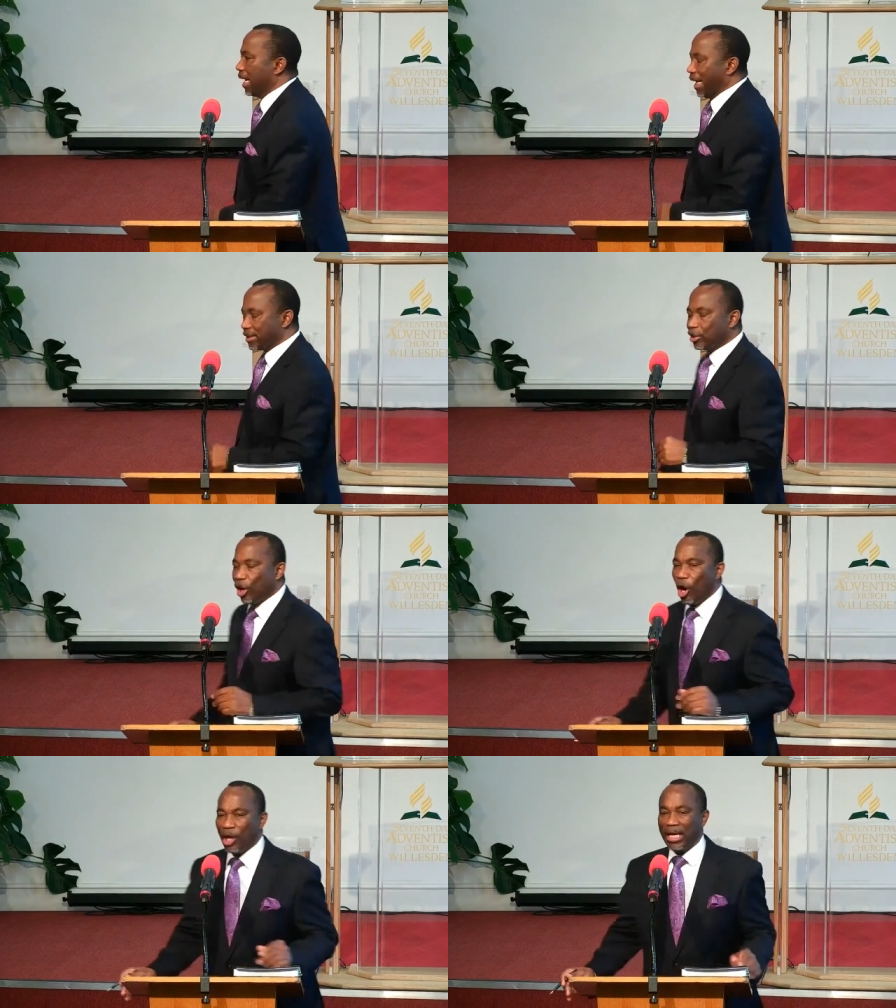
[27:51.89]
And
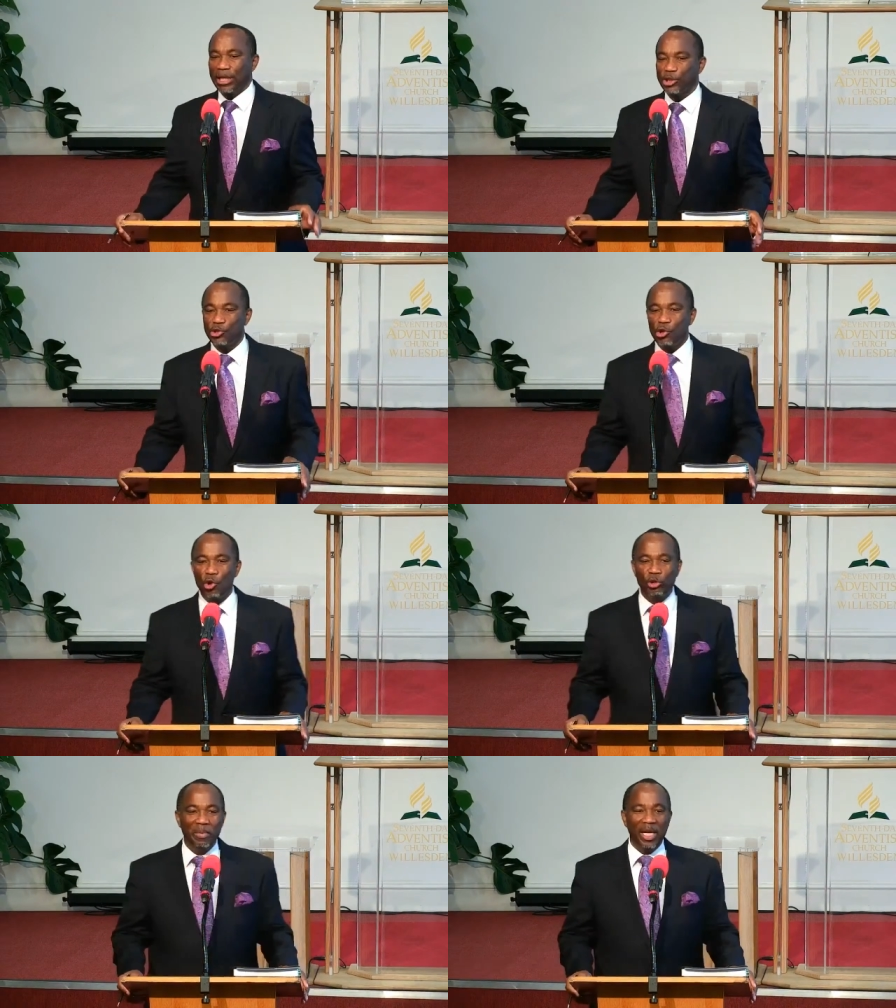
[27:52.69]
God has
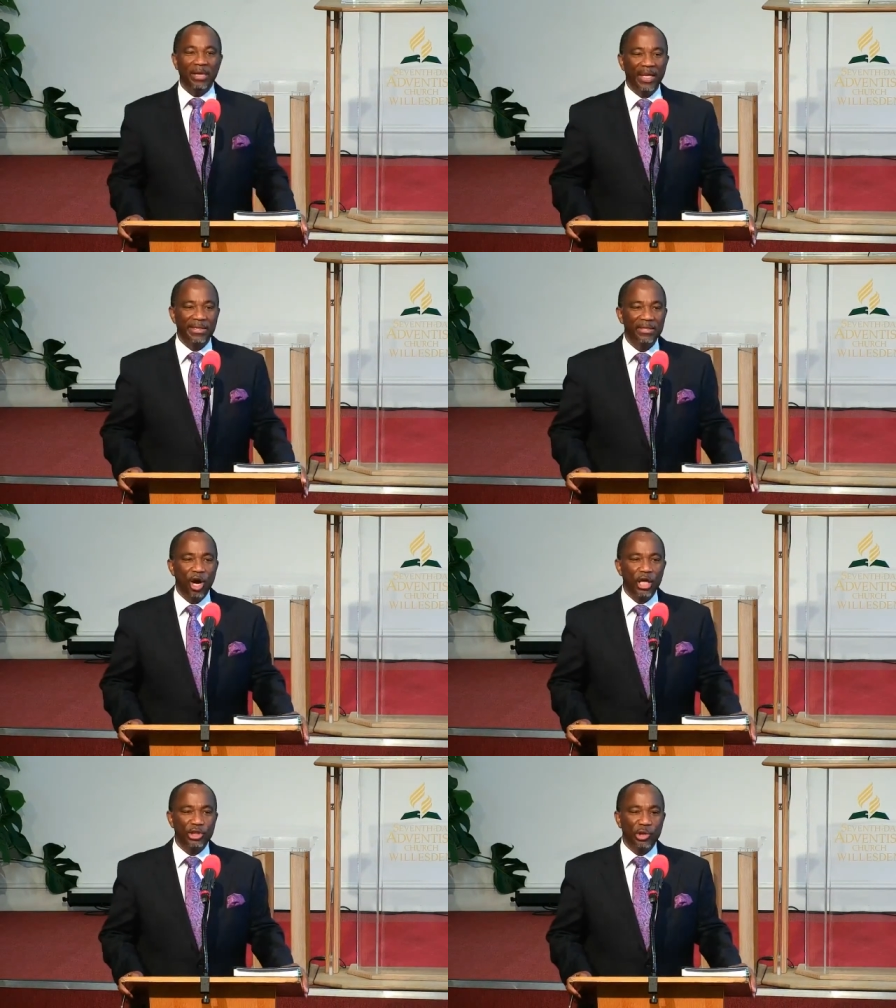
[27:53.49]
shown me this.
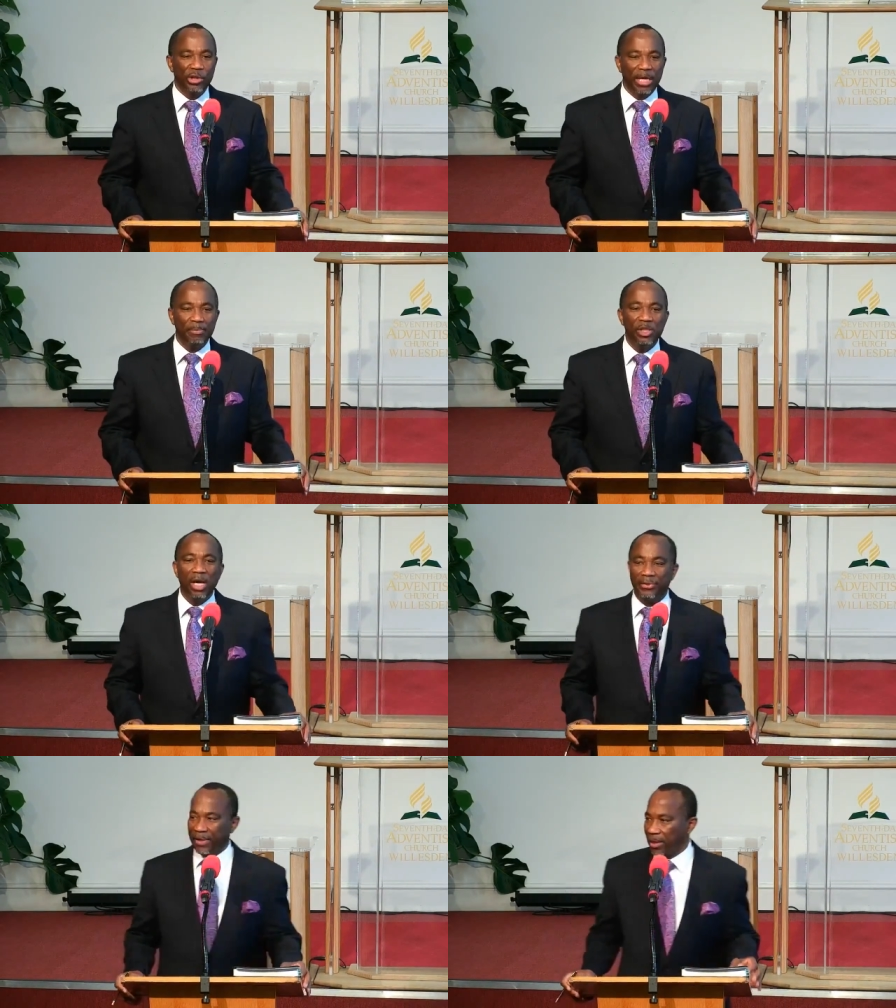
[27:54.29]
God showed them
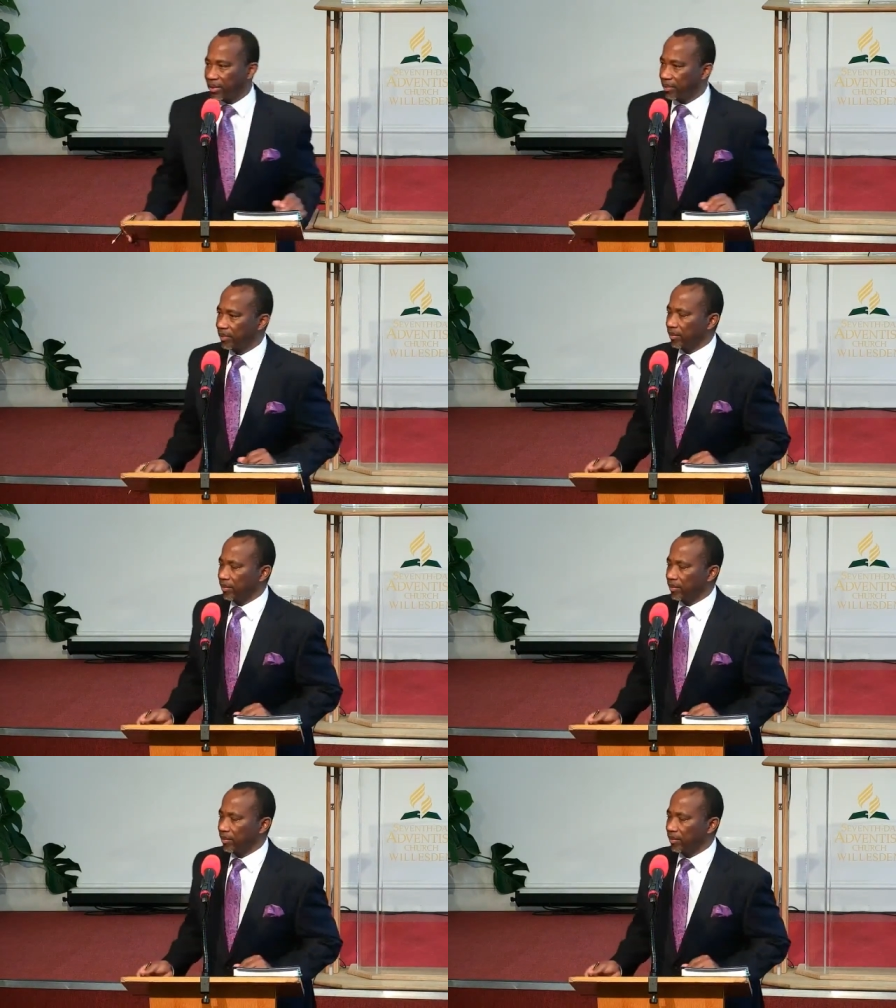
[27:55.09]
nothing.